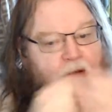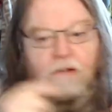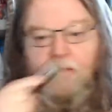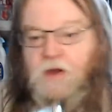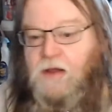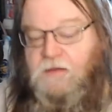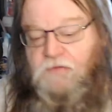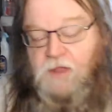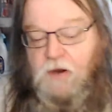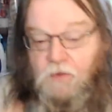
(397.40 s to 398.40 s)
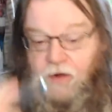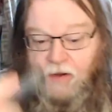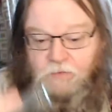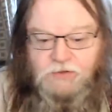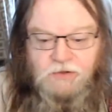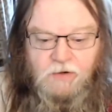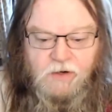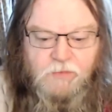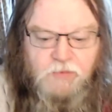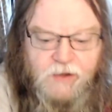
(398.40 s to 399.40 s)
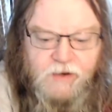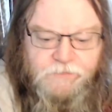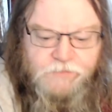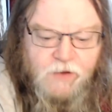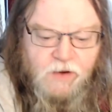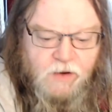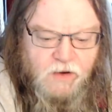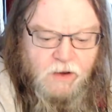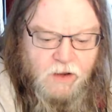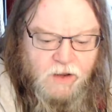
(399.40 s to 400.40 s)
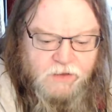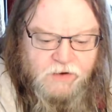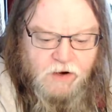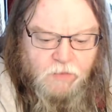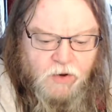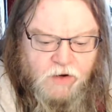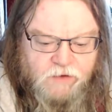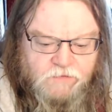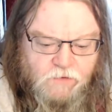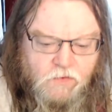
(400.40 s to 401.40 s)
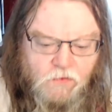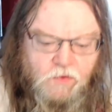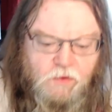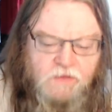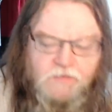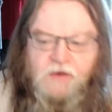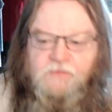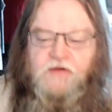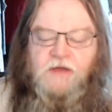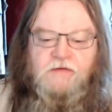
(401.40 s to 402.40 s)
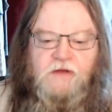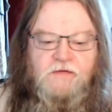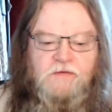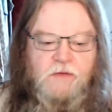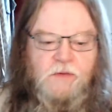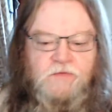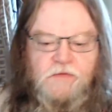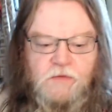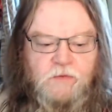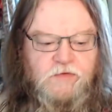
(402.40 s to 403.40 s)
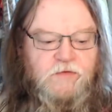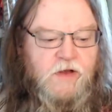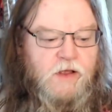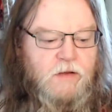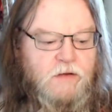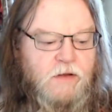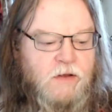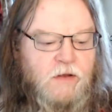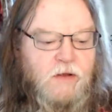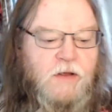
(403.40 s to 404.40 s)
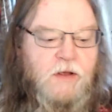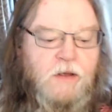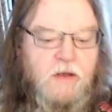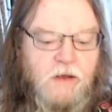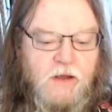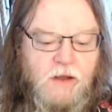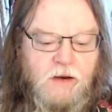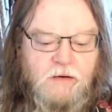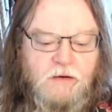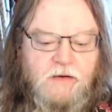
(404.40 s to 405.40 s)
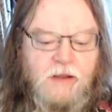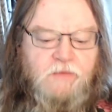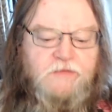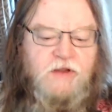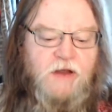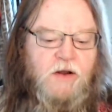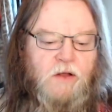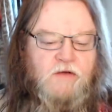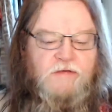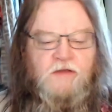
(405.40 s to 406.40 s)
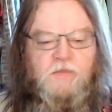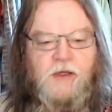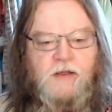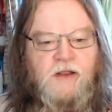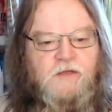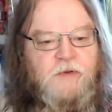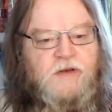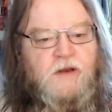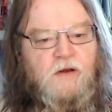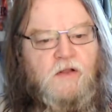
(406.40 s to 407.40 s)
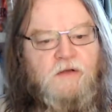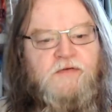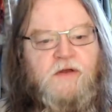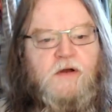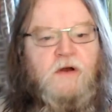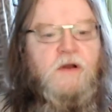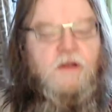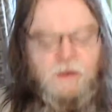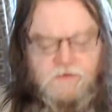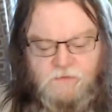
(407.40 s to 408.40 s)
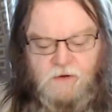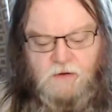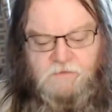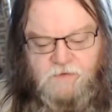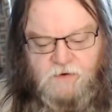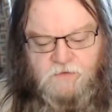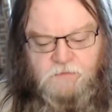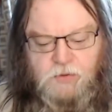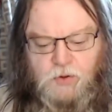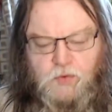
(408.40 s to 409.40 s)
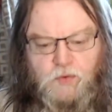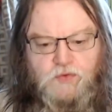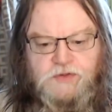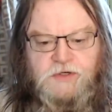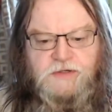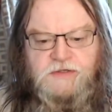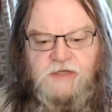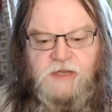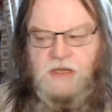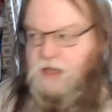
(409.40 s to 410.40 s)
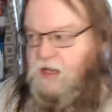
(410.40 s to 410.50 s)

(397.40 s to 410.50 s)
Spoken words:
I'm not giving that away. I'm just learning to play it. I think harmonicas are cool. I've had a fascination with them since I was a child. And that was $10. That's my $10 Fender. That's Fender's Blues in C.